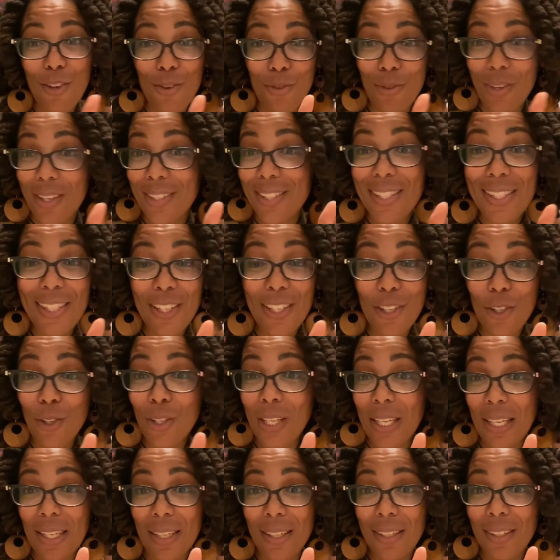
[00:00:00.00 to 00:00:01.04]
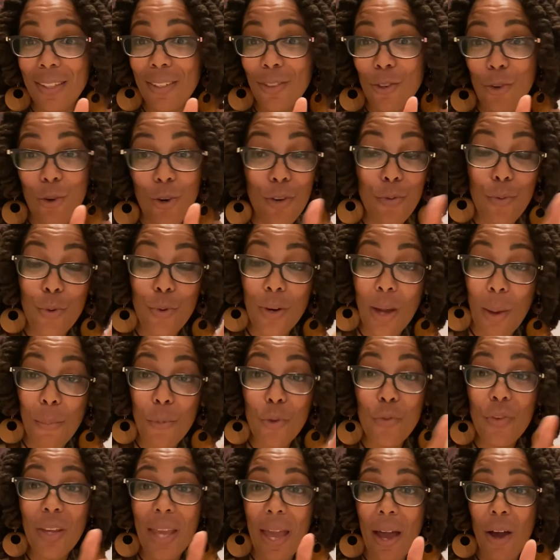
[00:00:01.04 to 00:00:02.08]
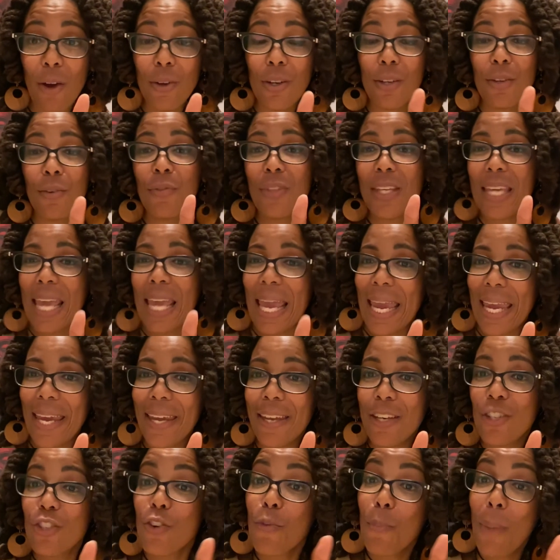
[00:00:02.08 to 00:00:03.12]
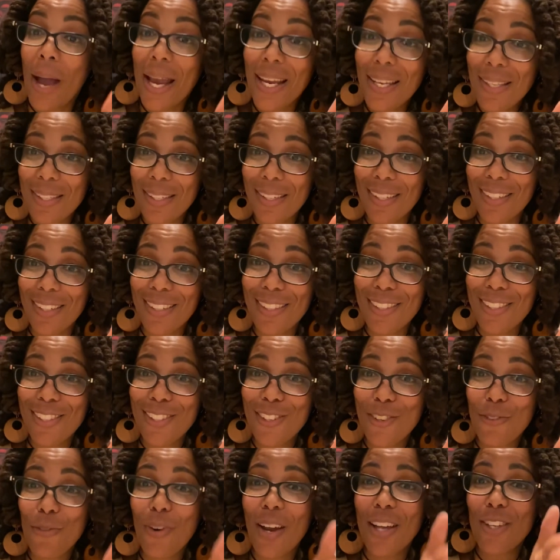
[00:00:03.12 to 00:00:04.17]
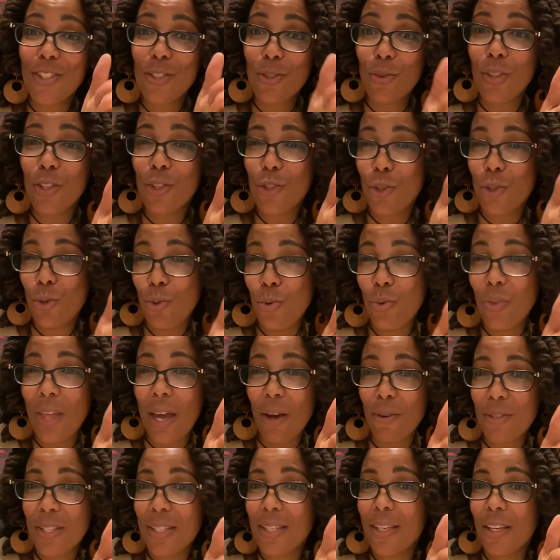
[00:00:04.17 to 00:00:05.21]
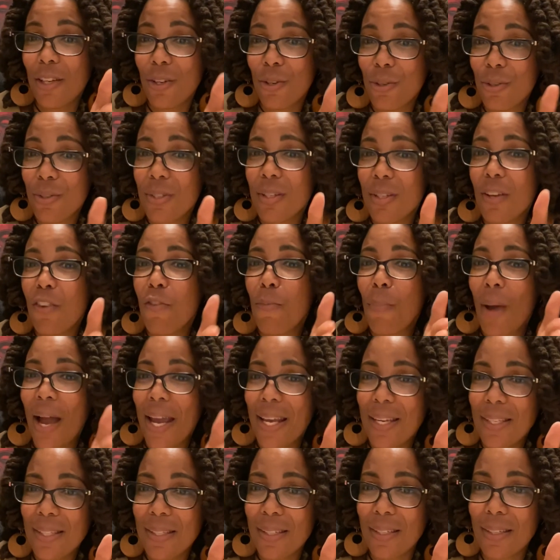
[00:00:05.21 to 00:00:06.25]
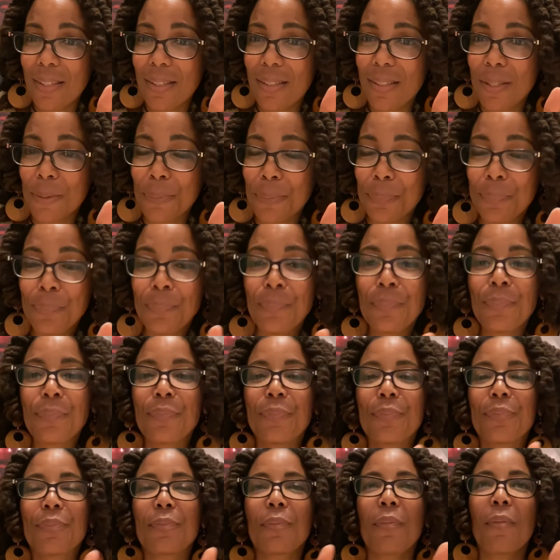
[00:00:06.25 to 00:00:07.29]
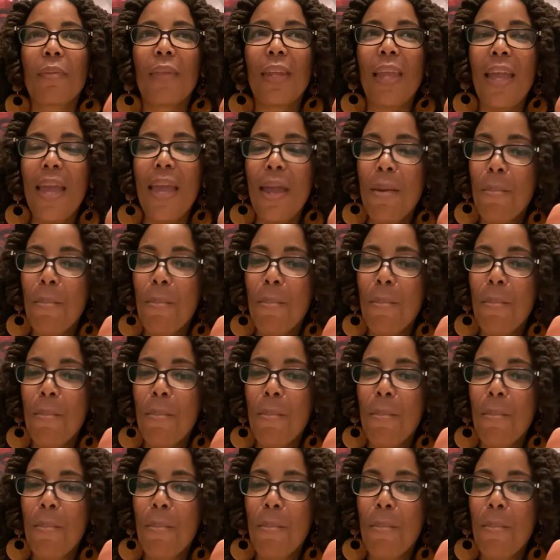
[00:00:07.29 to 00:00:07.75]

still in, or if we're not moving out of, the age of Pisces, right? So the 2,000 years of Pisces. And